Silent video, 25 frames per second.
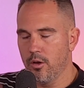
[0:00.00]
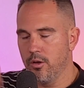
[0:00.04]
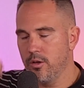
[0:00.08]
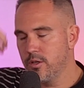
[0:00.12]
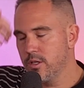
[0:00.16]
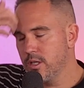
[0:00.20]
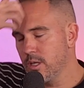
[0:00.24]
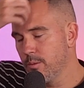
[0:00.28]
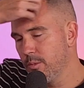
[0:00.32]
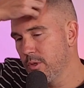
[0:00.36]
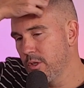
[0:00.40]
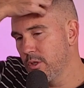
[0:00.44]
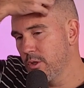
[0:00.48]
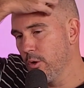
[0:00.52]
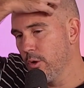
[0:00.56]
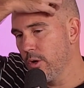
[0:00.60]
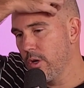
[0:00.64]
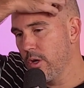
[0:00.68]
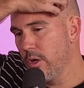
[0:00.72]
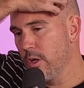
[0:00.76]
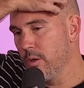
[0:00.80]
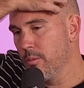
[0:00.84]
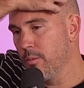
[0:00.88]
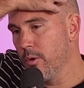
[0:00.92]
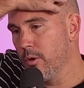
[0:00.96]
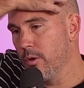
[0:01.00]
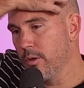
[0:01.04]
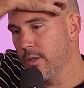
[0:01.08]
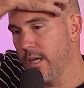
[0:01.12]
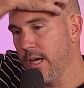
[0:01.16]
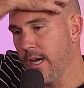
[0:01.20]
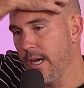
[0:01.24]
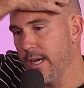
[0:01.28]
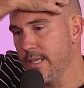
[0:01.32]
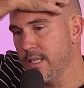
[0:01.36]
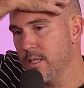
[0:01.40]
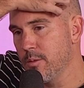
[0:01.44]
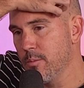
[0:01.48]
heard someone talking on a
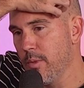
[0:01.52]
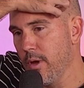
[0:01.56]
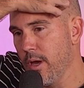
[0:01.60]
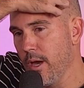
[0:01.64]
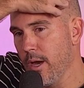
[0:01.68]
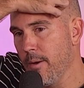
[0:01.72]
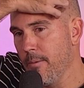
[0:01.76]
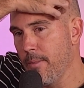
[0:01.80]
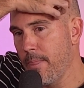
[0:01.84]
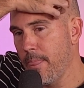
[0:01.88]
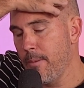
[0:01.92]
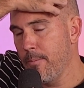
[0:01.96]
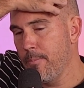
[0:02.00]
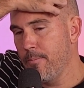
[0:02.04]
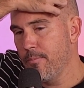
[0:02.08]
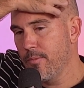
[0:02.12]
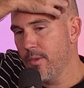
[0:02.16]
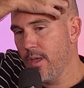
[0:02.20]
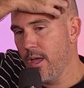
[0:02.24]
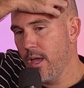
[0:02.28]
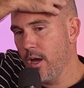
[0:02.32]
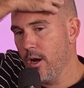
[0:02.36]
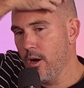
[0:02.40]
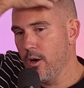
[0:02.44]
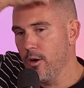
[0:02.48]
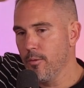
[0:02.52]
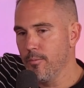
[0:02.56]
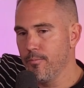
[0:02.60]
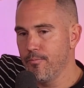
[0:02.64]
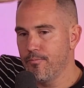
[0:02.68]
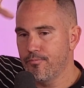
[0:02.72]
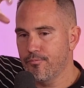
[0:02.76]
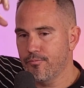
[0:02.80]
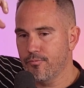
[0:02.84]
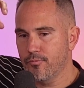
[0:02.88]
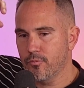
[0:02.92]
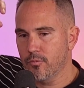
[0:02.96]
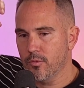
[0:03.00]
podcast about how,
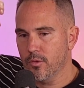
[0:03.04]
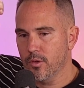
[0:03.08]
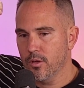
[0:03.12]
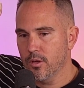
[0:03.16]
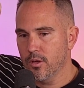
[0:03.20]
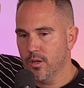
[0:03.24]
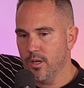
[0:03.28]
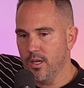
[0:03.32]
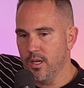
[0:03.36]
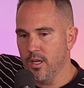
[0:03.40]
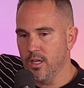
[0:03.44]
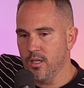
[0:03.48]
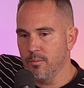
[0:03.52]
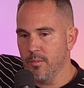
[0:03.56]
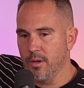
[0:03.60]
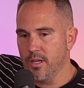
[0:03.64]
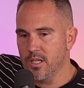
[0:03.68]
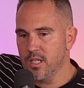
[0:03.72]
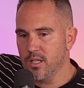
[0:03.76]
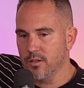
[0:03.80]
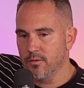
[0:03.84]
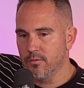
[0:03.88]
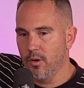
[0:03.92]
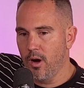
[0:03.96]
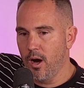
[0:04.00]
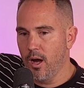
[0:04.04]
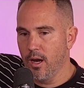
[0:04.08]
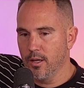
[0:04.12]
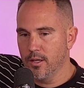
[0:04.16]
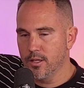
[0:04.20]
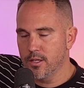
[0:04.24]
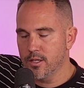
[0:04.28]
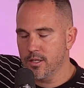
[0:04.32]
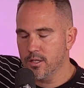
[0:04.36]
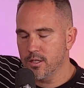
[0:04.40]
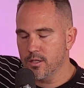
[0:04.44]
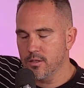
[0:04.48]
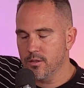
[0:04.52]
in a domestic
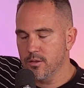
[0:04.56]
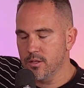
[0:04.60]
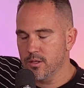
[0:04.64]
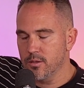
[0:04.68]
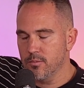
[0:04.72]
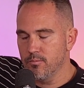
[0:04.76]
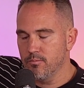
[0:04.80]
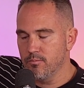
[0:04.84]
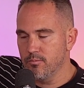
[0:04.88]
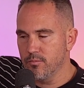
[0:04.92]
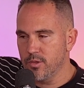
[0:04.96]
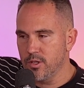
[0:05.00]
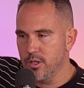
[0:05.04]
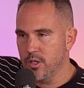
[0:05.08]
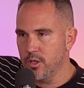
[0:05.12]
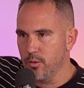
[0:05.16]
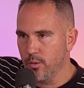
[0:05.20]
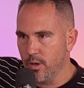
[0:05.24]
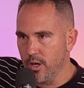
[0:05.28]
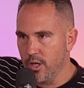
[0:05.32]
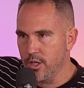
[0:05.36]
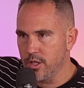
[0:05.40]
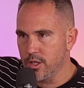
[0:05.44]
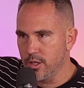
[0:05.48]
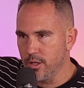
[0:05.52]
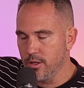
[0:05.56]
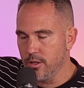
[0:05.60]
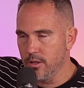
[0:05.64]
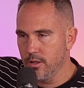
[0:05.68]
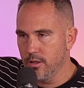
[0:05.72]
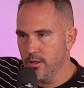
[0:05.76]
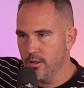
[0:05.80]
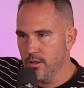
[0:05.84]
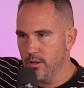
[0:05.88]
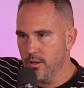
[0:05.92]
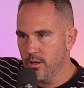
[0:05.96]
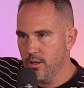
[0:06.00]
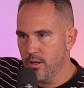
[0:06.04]
violence situation,
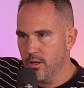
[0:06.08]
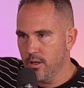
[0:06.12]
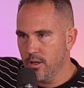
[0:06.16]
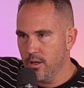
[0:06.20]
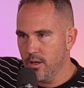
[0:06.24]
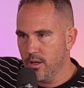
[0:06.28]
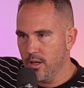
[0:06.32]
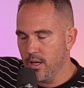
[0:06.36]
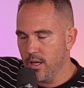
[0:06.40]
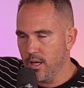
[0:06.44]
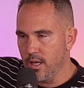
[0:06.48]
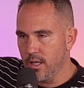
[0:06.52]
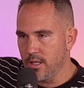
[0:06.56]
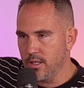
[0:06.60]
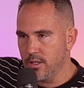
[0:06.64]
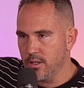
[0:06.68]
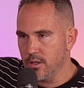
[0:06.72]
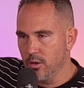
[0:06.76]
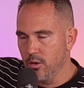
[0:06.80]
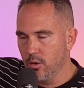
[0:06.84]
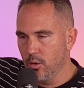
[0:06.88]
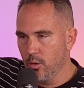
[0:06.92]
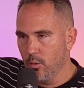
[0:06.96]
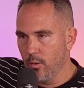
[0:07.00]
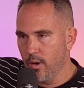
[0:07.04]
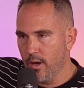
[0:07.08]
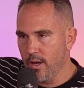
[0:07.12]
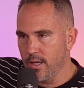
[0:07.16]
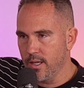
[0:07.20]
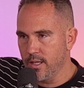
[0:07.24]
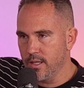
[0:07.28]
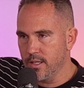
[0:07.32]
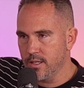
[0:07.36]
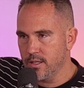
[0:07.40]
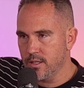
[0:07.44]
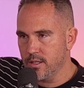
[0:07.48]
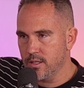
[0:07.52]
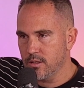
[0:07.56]
it's
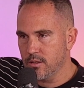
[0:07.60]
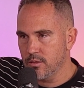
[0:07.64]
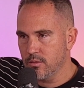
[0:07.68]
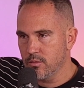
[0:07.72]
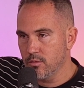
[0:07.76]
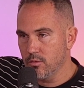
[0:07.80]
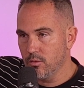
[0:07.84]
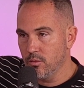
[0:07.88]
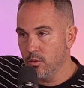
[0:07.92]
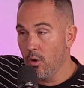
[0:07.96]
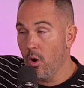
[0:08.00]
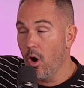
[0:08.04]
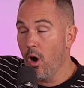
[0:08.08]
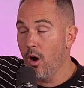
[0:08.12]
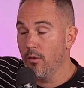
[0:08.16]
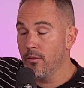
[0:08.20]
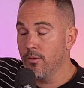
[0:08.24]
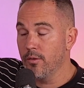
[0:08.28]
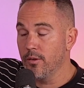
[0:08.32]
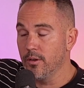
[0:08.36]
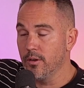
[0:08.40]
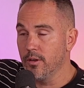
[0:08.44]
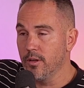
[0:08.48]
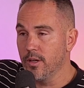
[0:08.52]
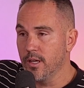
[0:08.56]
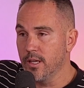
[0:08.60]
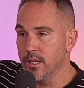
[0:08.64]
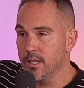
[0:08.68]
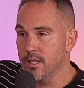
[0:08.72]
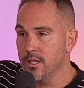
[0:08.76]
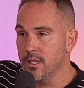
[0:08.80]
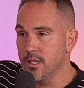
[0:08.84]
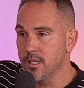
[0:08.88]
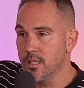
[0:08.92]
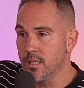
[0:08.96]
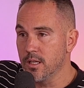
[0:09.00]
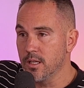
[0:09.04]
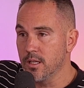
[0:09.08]
always or often
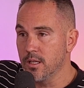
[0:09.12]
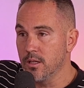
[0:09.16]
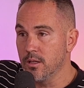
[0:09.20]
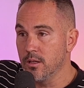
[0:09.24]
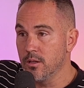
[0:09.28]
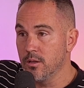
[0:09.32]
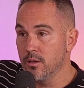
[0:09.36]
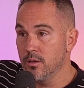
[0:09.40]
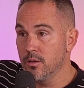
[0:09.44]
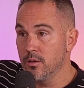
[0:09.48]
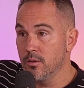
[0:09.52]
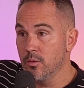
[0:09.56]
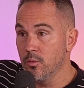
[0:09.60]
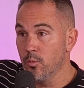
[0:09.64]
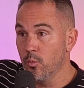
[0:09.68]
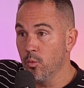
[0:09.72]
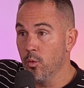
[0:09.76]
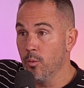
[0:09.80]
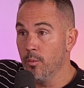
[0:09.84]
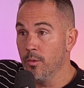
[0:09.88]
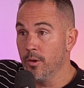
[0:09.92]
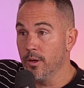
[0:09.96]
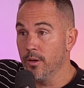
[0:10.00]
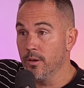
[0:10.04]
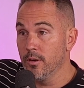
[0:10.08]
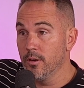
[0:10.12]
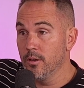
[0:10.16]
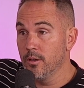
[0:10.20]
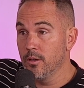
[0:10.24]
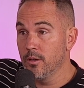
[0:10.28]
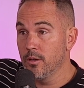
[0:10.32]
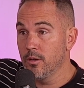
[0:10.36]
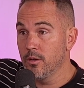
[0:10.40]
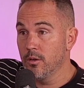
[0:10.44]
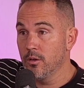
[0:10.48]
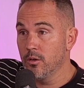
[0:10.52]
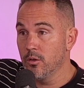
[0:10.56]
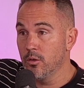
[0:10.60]
it's the woman
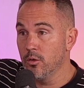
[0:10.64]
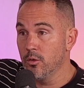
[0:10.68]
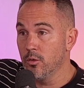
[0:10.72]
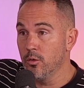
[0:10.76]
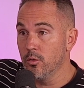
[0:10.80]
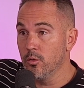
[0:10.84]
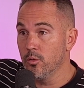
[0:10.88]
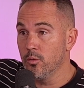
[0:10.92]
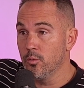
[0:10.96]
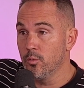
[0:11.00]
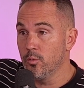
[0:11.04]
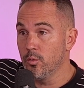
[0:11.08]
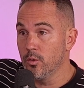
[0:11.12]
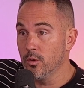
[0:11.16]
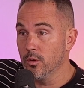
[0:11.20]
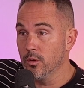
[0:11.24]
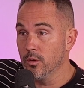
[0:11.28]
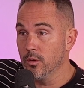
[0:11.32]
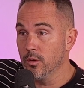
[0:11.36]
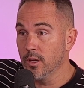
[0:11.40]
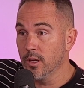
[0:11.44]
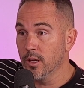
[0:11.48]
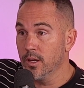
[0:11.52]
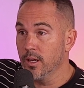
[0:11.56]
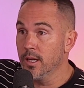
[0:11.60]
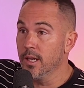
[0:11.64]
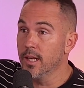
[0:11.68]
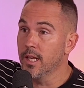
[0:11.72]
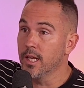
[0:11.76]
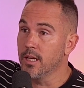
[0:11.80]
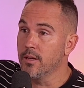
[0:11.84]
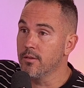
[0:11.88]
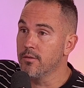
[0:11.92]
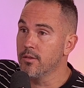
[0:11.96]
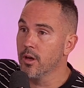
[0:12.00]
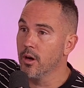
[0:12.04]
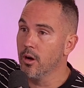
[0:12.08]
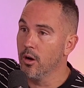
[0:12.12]
who will
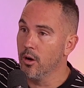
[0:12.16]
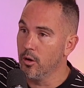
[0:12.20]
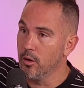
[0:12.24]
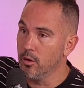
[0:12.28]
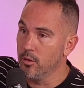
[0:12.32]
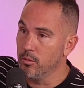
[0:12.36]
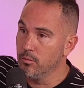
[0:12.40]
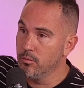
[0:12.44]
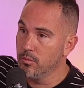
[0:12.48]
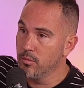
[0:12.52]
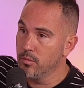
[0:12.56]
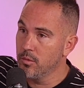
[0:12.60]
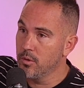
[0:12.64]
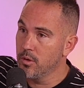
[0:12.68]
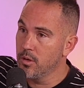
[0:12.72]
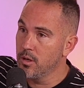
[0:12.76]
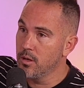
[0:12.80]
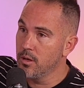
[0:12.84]
leave the home,